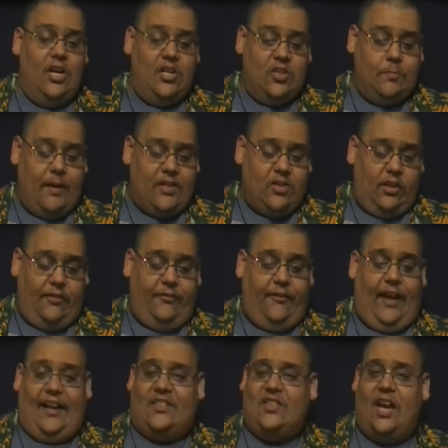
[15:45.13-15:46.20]
Special
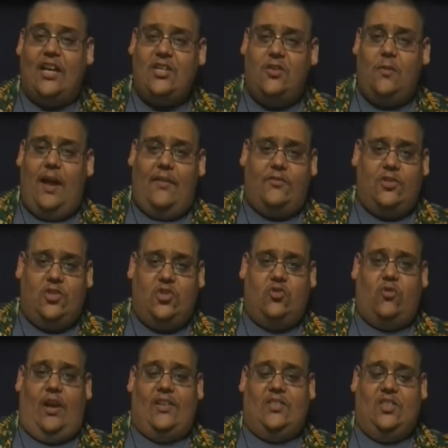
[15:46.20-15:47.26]
effects. I do have to
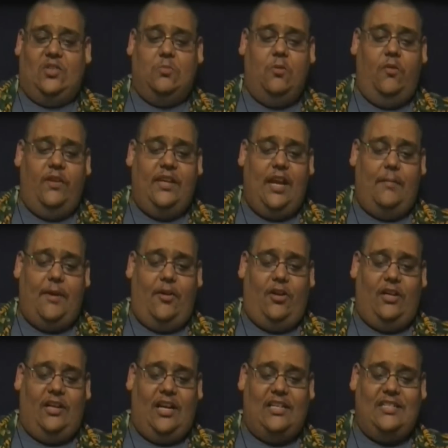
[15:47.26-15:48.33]
stress, this movie came out
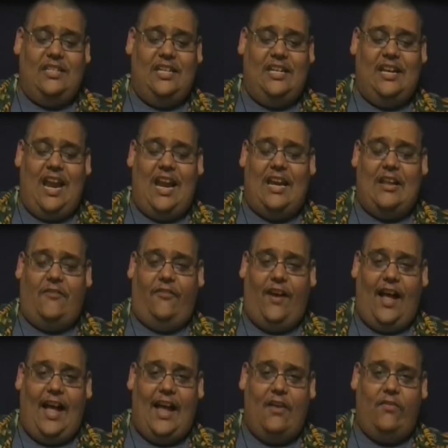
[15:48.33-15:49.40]
in
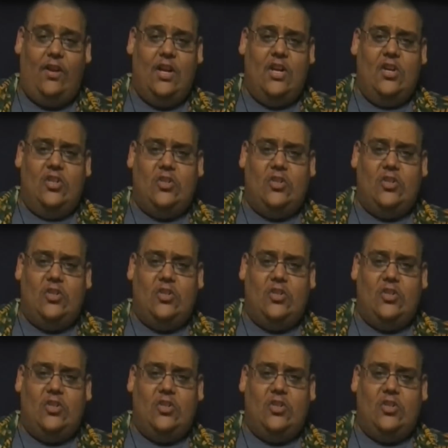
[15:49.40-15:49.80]
1985.